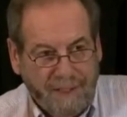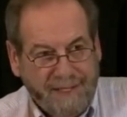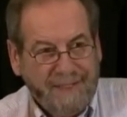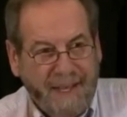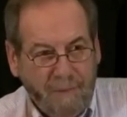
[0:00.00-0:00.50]

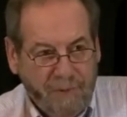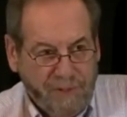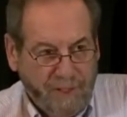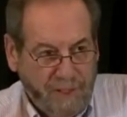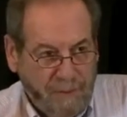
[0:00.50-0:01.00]
that's
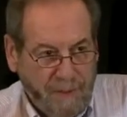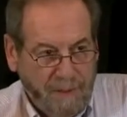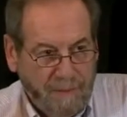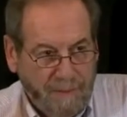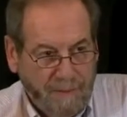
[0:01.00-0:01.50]
10% of the
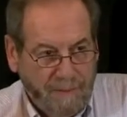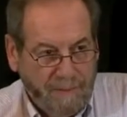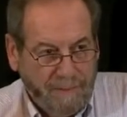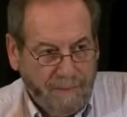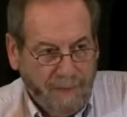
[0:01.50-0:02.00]
people.
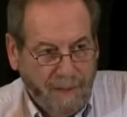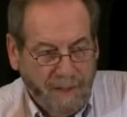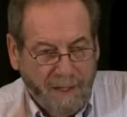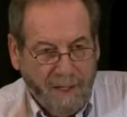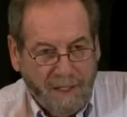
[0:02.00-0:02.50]

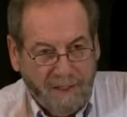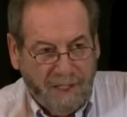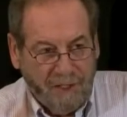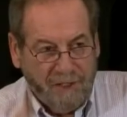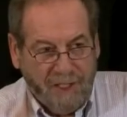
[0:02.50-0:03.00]

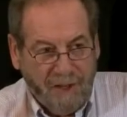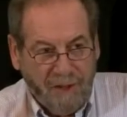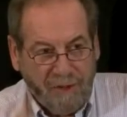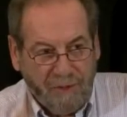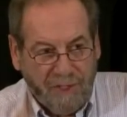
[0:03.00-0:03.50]
Then there's
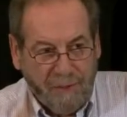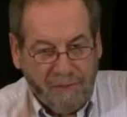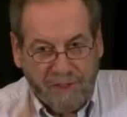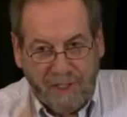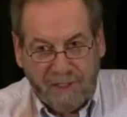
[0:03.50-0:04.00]
another
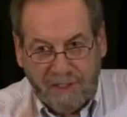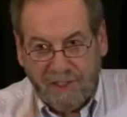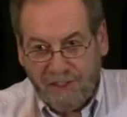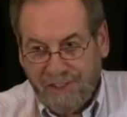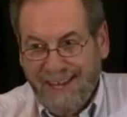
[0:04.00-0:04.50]
13% that
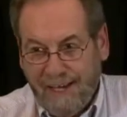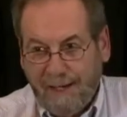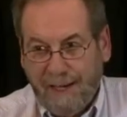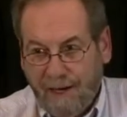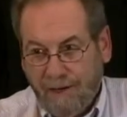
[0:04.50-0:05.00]
just
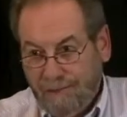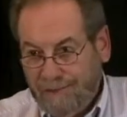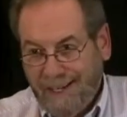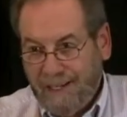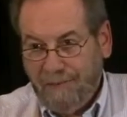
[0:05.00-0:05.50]
take
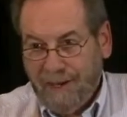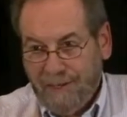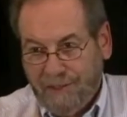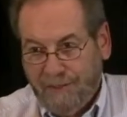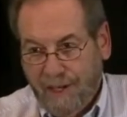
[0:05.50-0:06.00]

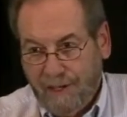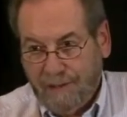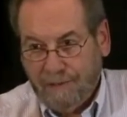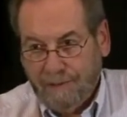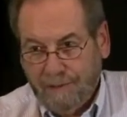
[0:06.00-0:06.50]
advantage of
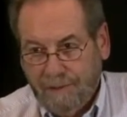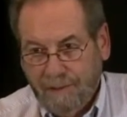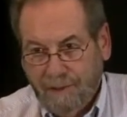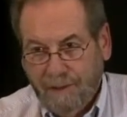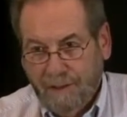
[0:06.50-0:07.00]
that.
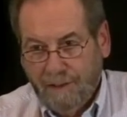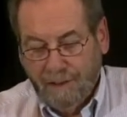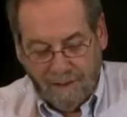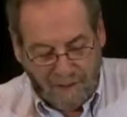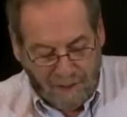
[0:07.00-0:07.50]

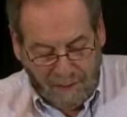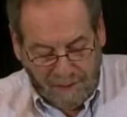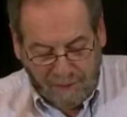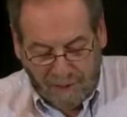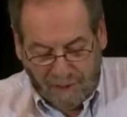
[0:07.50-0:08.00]

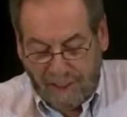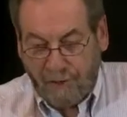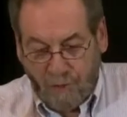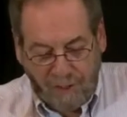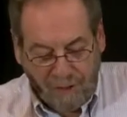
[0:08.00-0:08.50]
So you're looking
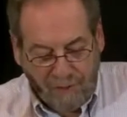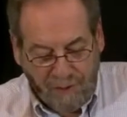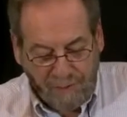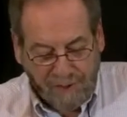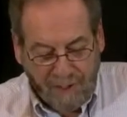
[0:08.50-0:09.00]
at
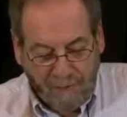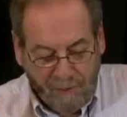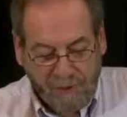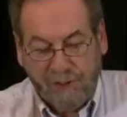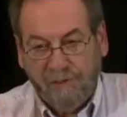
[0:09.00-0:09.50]
23%
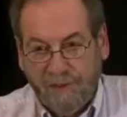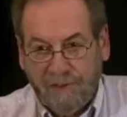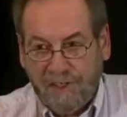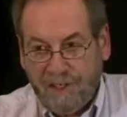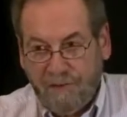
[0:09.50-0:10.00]
versus
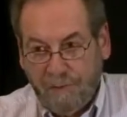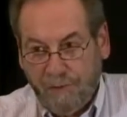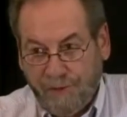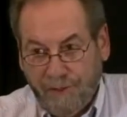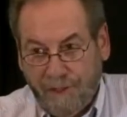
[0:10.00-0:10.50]

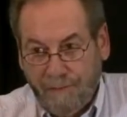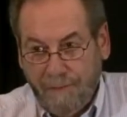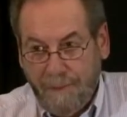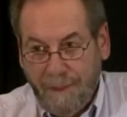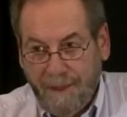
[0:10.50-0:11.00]
57%
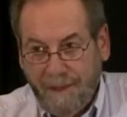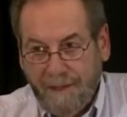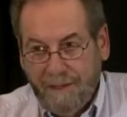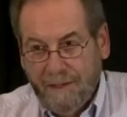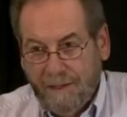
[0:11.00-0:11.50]

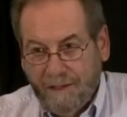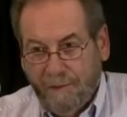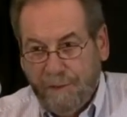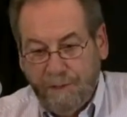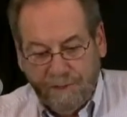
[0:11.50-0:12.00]

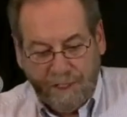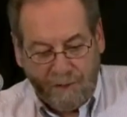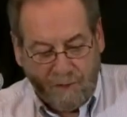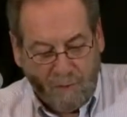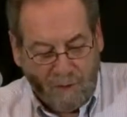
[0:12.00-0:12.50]
of people that
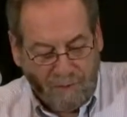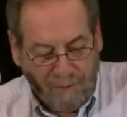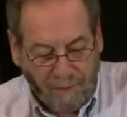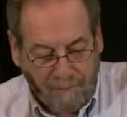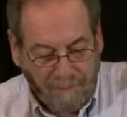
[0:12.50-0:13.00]
are on
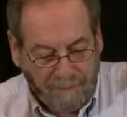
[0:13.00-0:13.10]
welfare.